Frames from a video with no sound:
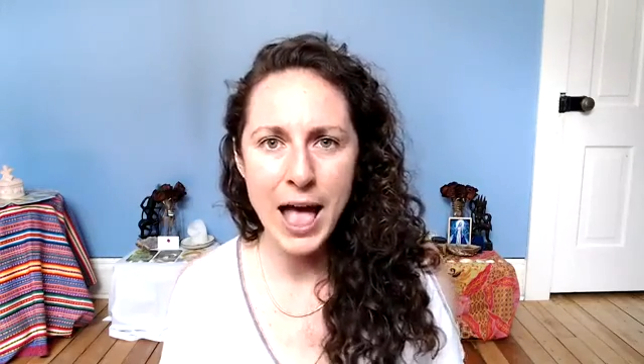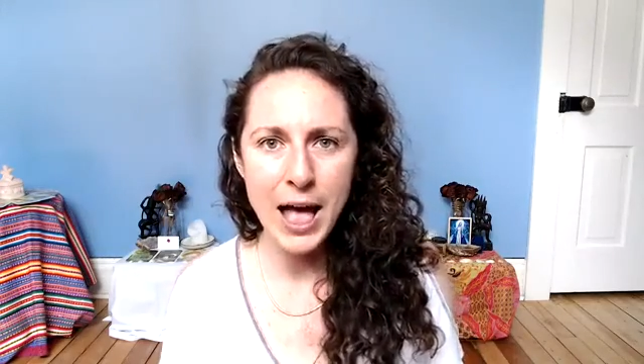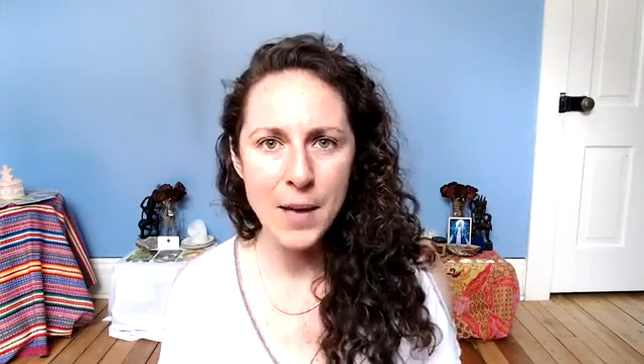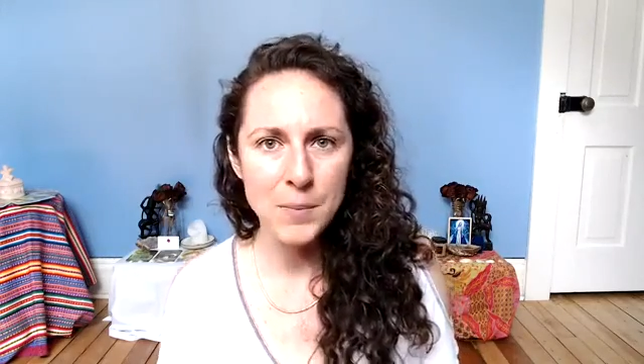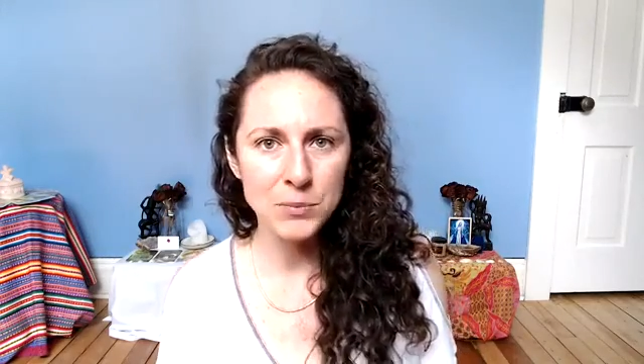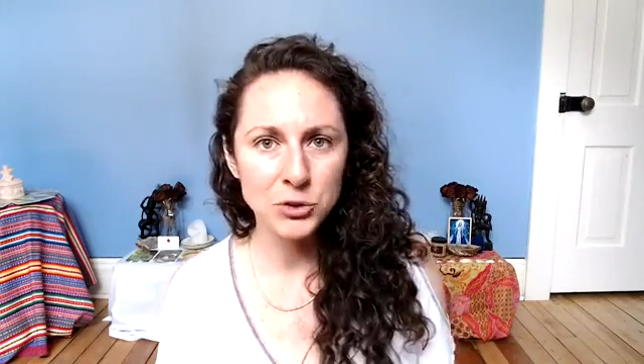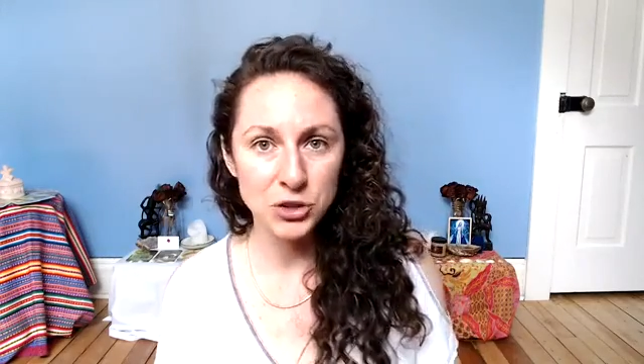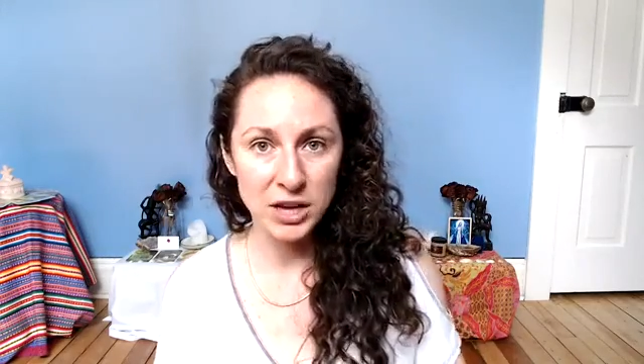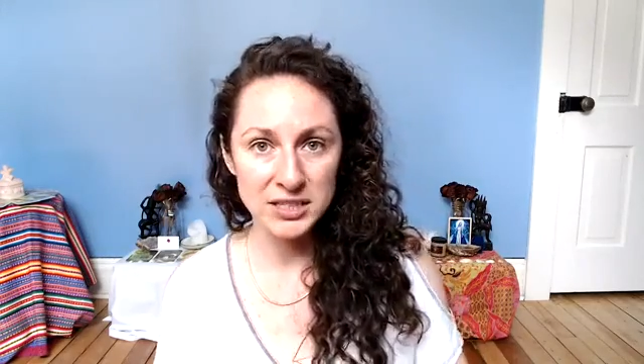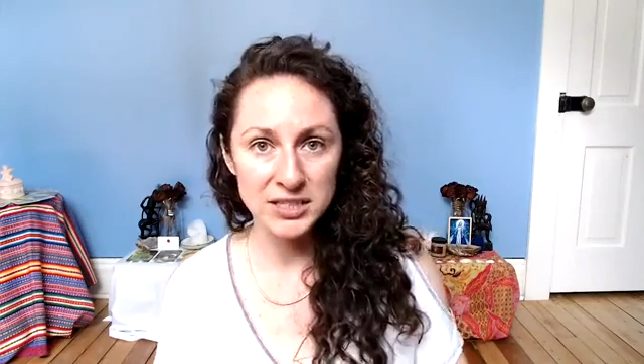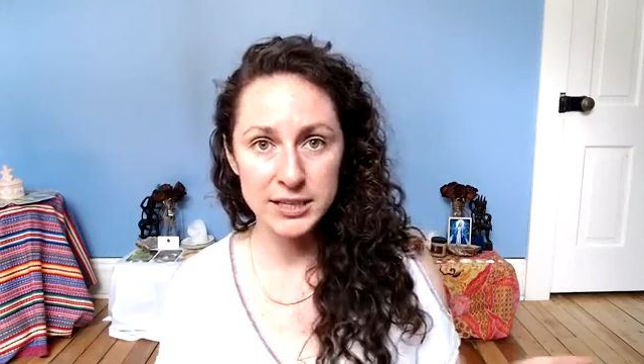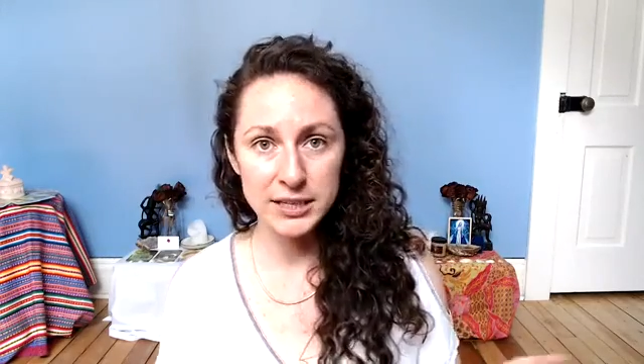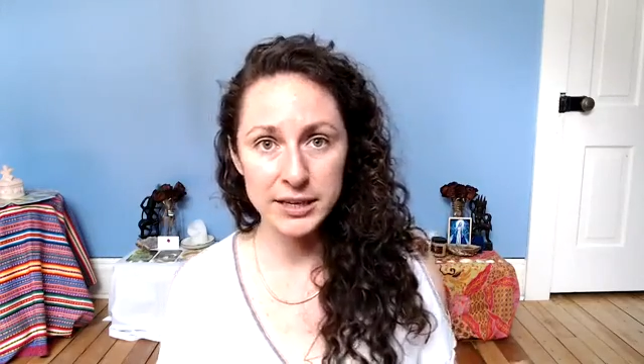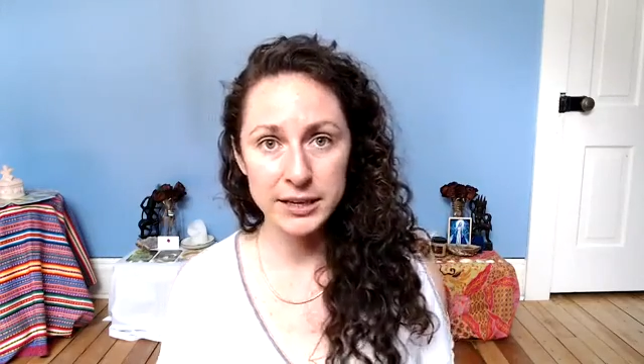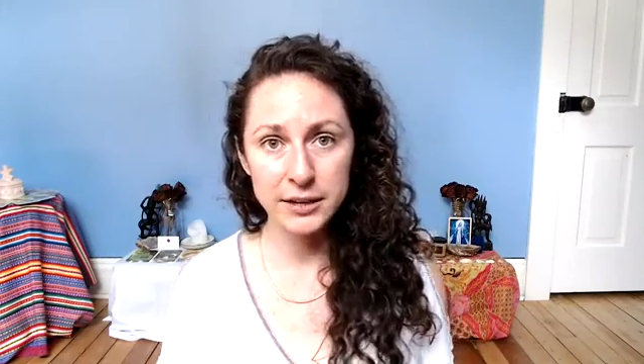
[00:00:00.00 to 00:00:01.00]
am
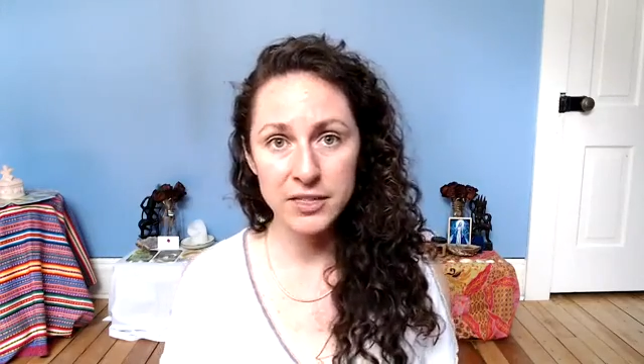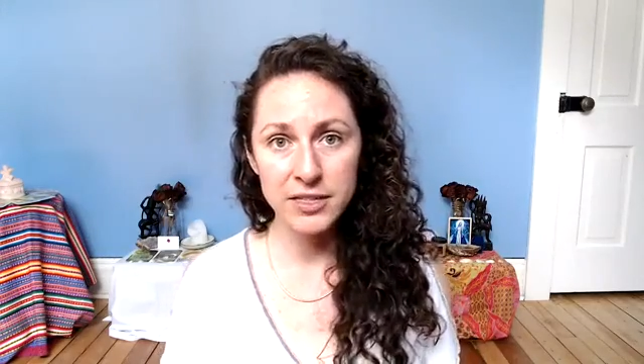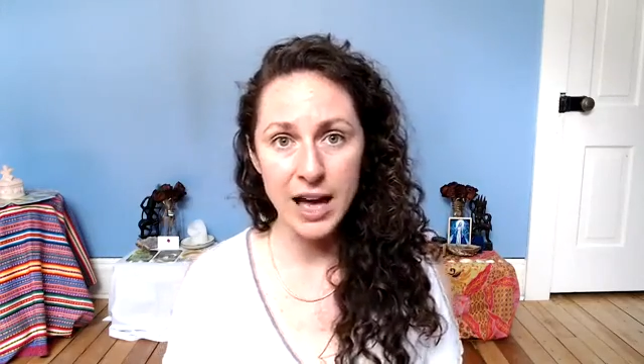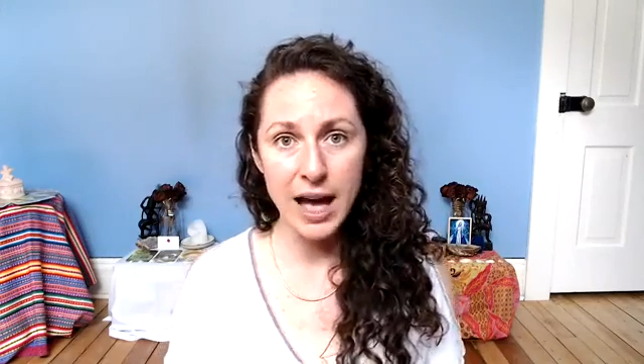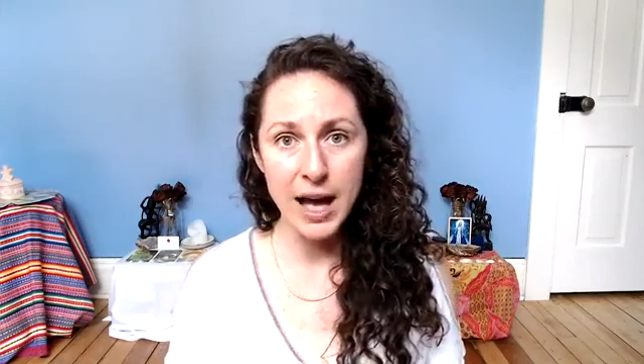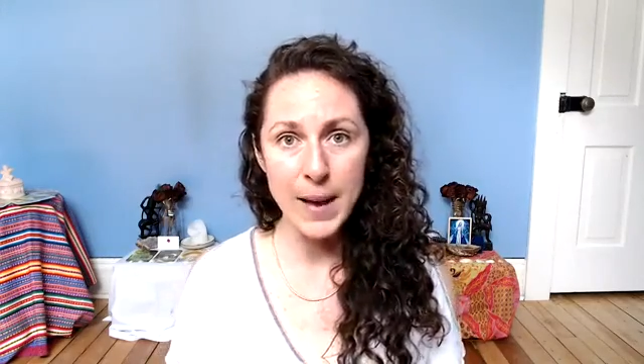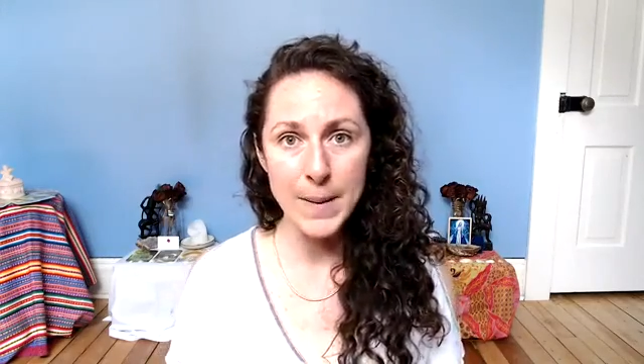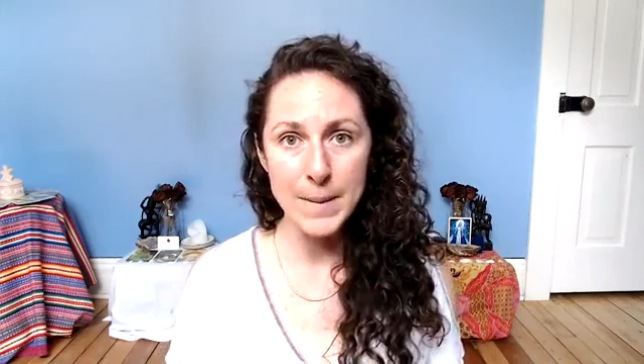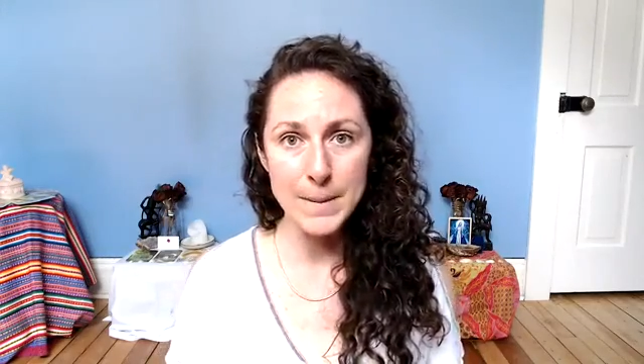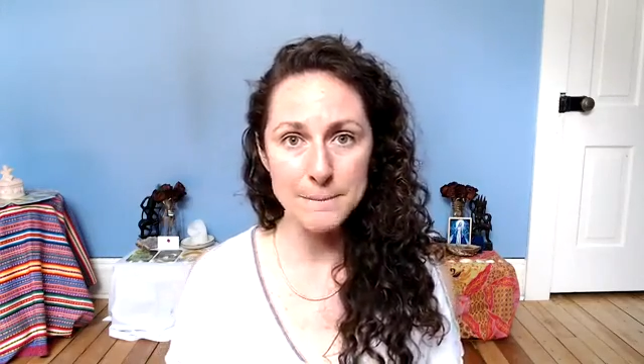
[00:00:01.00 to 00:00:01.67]
trusting that